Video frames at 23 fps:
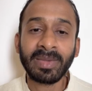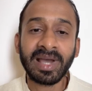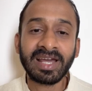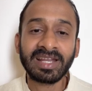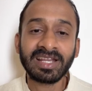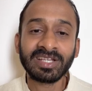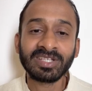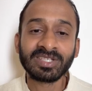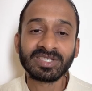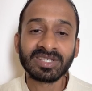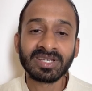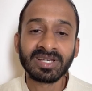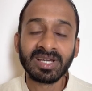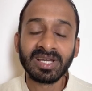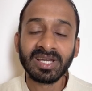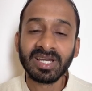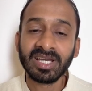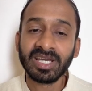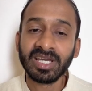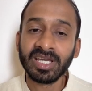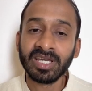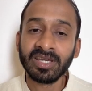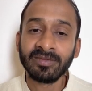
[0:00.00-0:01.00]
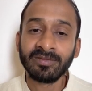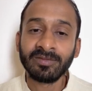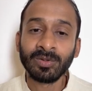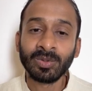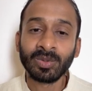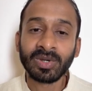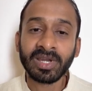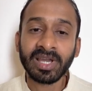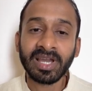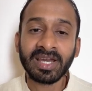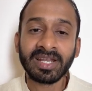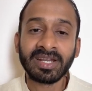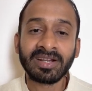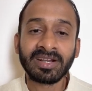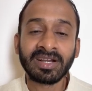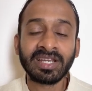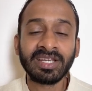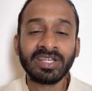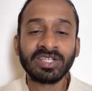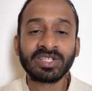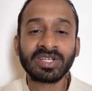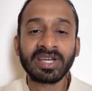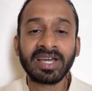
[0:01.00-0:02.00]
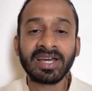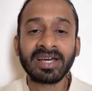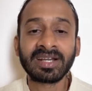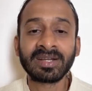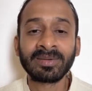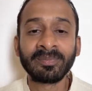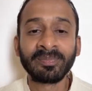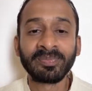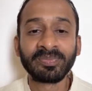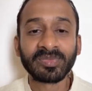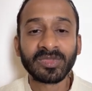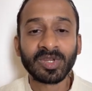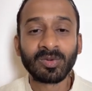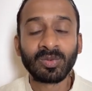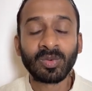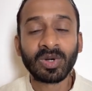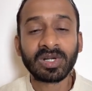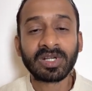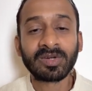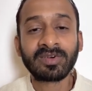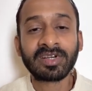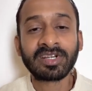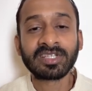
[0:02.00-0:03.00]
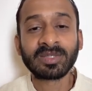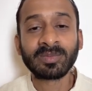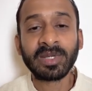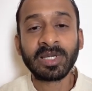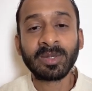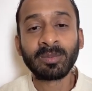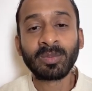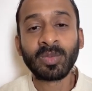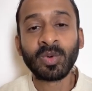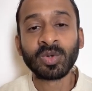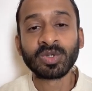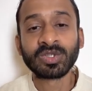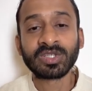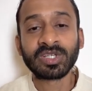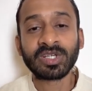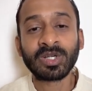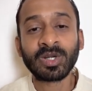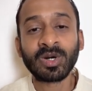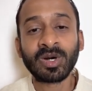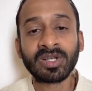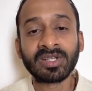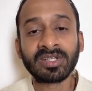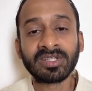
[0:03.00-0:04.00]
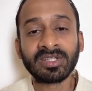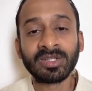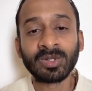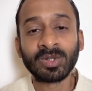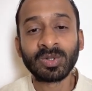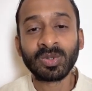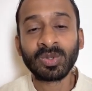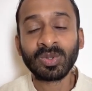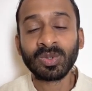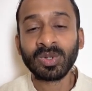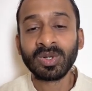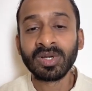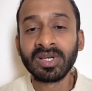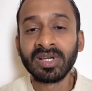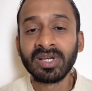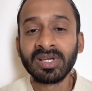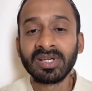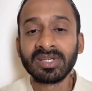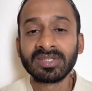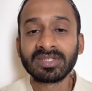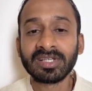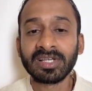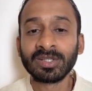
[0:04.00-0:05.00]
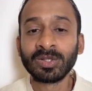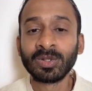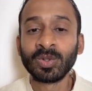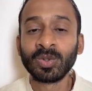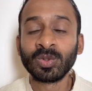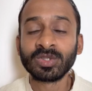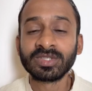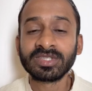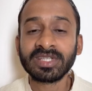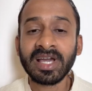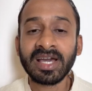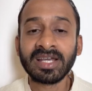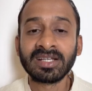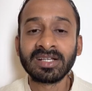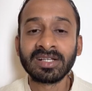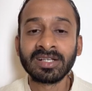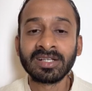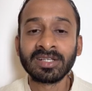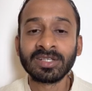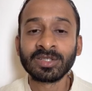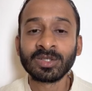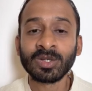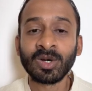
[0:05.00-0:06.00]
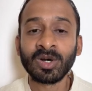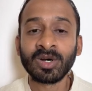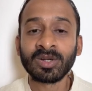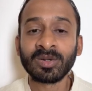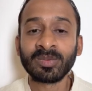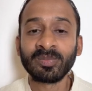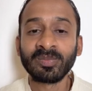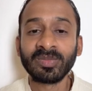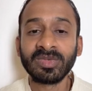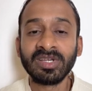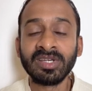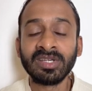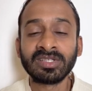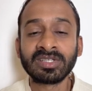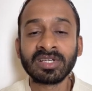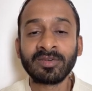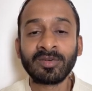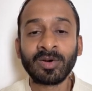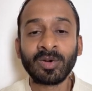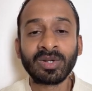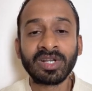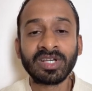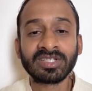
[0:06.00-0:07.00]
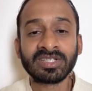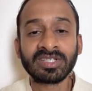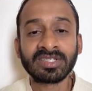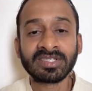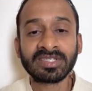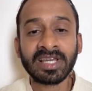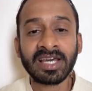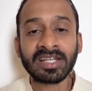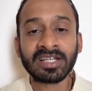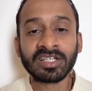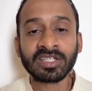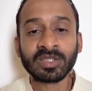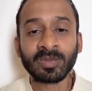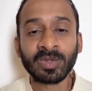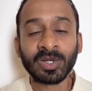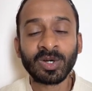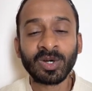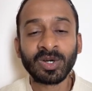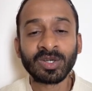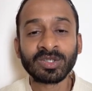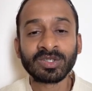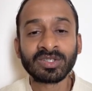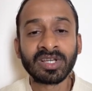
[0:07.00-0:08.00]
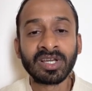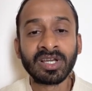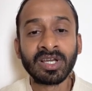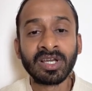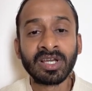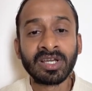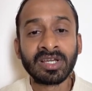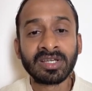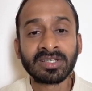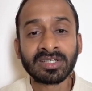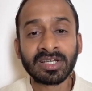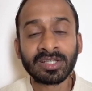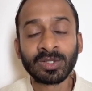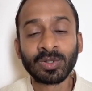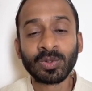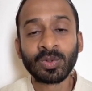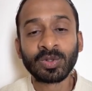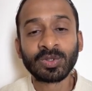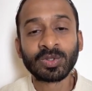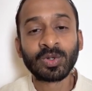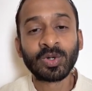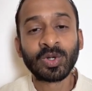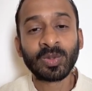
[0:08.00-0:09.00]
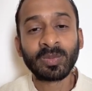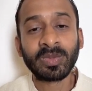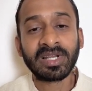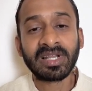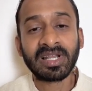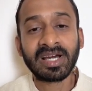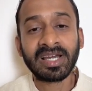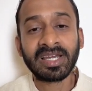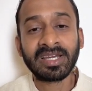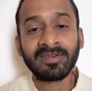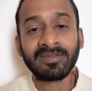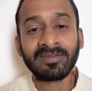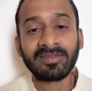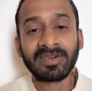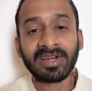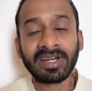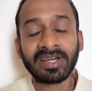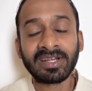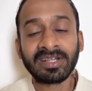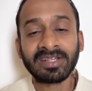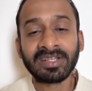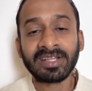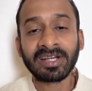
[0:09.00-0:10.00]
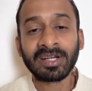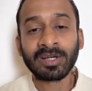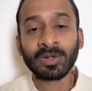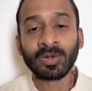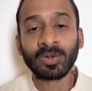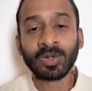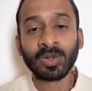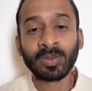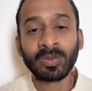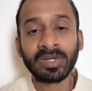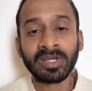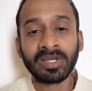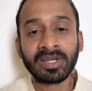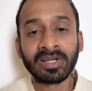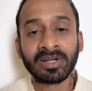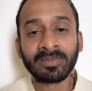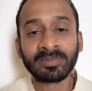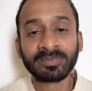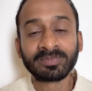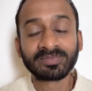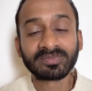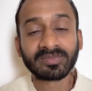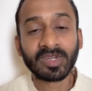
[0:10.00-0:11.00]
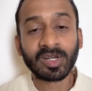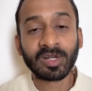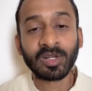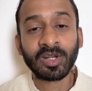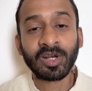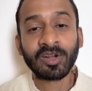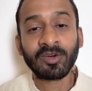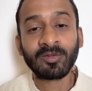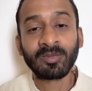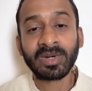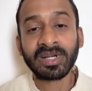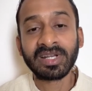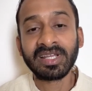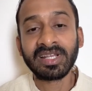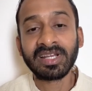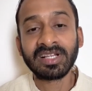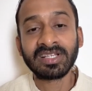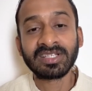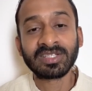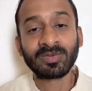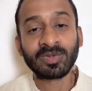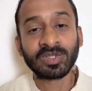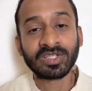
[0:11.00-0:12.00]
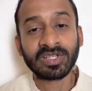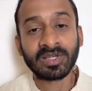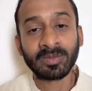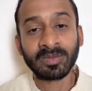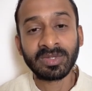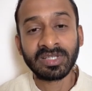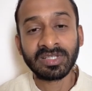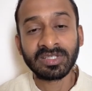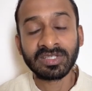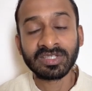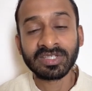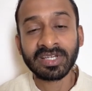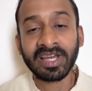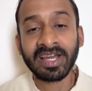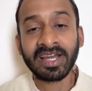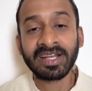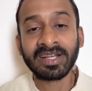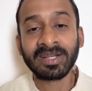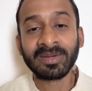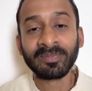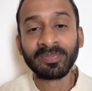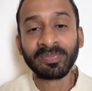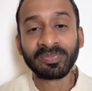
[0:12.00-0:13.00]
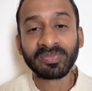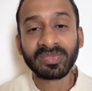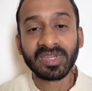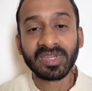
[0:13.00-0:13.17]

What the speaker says: manage, if you can reshare whatever is being posted on Sadhguru's channels or Isha Foundation's channels, because Sadhguru is going to be live and there are going to be a lot of materials which are being shared.